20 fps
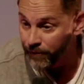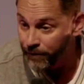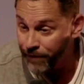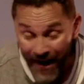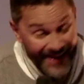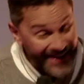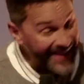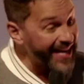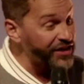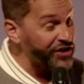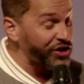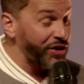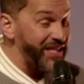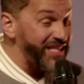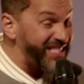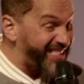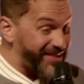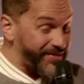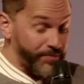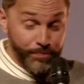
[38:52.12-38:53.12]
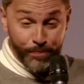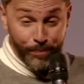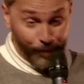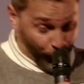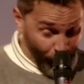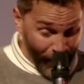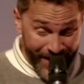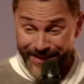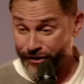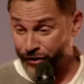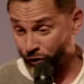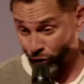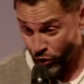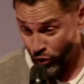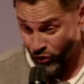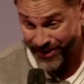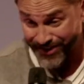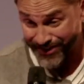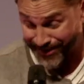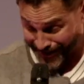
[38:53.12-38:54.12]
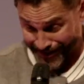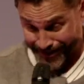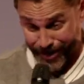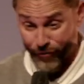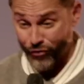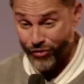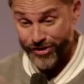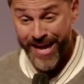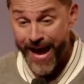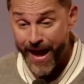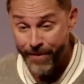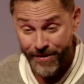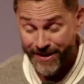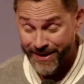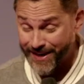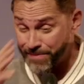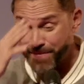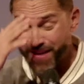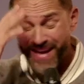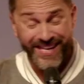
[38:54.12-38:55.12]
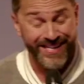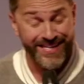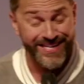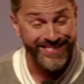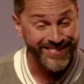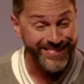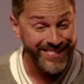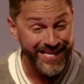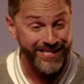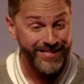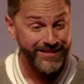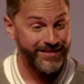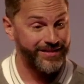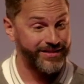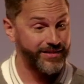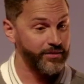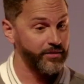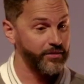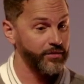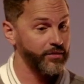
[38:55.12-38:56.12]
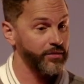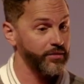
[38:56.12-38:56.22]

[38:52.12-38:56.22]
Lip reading: Financially, breakthroughs and stuff was happening. It didn't make any sense.